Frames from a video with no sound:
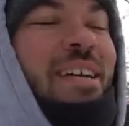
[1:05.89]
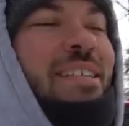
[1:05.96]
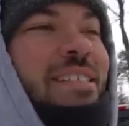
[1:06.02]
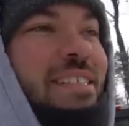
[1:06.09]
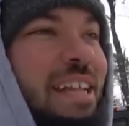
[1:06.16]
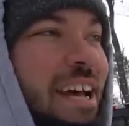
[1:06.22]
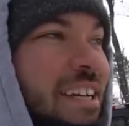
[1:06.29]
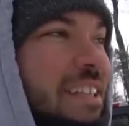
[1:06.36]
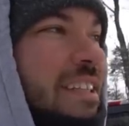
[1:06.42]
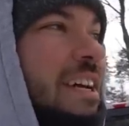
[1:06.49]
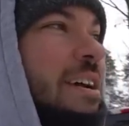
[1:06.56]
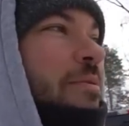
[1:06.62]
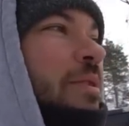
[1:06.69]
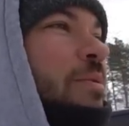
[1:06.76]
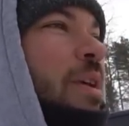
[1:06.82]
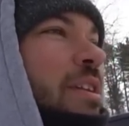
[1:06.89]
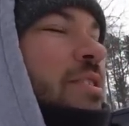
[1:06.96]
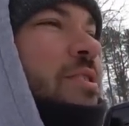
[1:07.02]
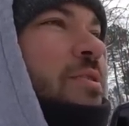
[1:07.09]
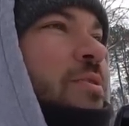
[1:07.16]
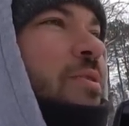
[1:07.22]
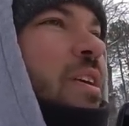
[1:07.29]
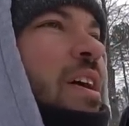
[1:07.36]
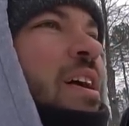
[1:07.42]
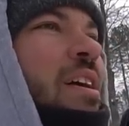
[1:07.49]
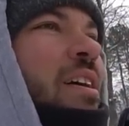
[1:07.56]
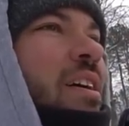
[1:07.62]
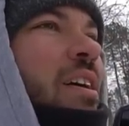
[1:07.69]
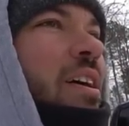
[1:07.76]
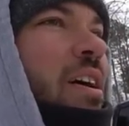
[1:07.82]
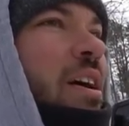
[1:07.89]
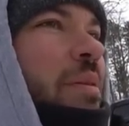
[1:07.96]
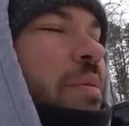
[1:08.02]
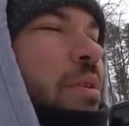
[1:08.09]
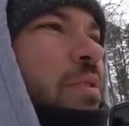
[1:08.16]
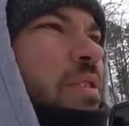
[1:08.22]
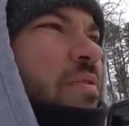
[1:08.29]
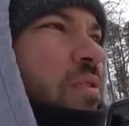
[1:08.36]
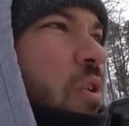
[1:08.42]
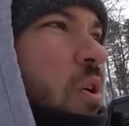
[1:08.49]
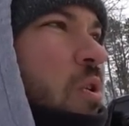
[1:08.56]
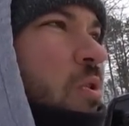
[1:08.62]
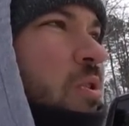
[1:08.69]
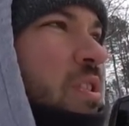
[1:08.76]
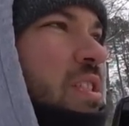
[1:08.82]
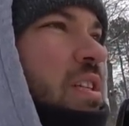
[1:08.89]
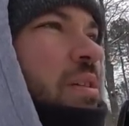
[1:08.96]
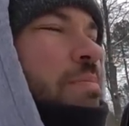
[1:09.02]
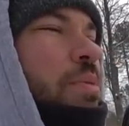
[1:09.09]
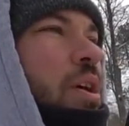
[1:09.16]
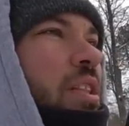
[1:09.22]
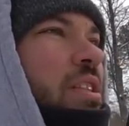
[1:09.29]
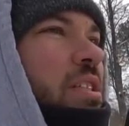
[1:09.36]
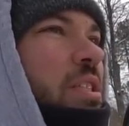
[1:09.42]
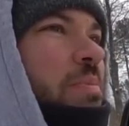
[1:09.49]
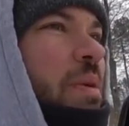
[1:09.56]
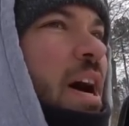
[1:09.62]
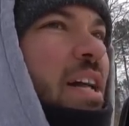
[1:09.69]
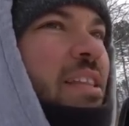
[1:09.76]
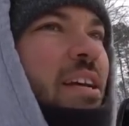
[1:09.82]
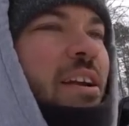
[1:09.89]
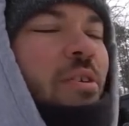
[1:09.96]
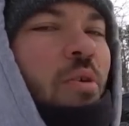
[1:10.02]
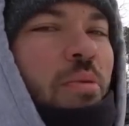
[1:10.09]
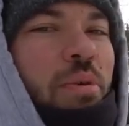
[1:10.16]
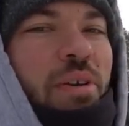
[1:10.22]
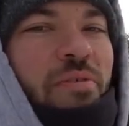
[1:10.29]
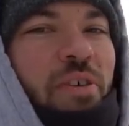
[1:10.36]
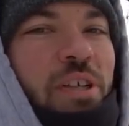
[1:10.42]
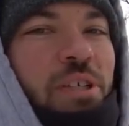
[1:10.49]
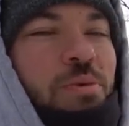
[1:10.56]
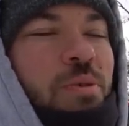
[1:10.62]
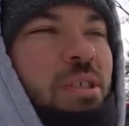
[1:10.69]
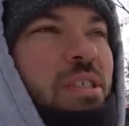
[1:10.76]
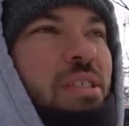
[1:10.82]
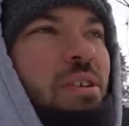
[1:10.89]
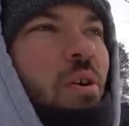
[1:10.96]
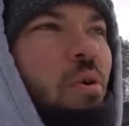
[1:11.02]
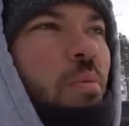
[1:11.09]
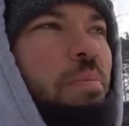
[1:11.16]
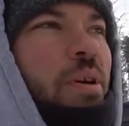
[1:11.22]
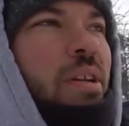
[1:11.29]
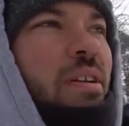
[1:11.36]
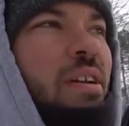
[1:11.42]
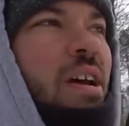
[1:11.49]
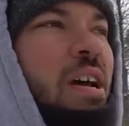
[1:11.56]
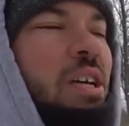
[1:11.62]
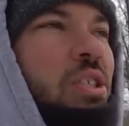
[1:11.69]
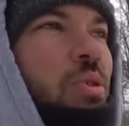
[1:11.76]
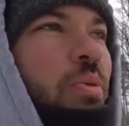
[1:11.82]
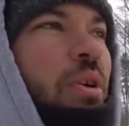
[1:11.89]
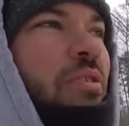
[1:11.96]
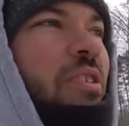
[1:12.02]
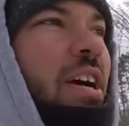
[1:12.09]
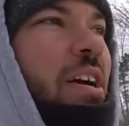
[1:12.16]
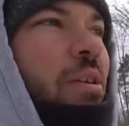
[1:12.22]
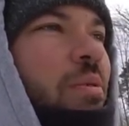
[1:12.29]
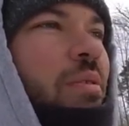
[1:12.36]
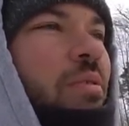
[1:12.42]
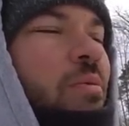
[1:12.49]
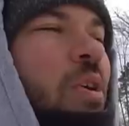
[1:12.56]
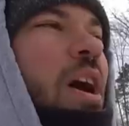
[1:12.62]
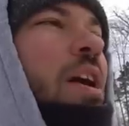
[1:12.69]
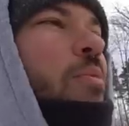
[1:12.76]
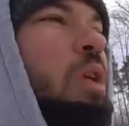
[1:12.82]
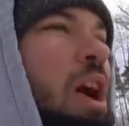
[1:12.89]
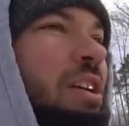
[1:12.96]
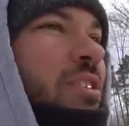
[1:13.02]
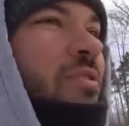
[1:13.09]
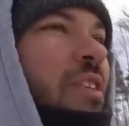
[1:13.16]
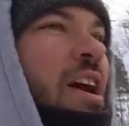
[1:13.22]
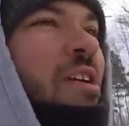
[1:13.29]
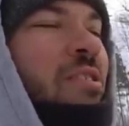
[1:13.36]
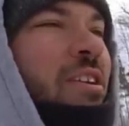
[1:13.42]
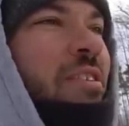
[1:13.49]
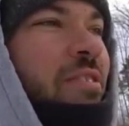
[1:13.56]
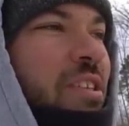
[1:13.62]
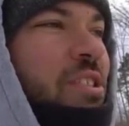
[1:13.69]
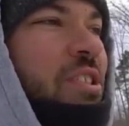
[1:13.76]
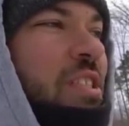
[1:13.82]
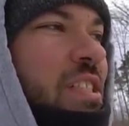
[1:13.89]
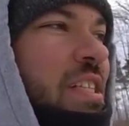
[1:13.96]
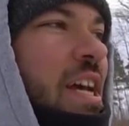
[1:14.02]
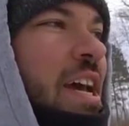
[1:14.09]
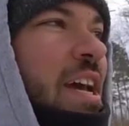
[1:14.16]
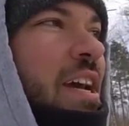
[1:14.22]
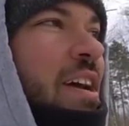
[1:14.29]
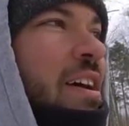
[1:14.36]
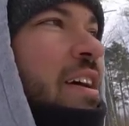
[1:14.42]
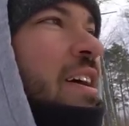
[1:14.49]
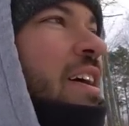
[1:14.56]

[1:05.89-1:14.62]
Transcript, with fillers: Second lake we went to um, it was froze but the spot that I normally fish was open so we like well I walked around and let's just say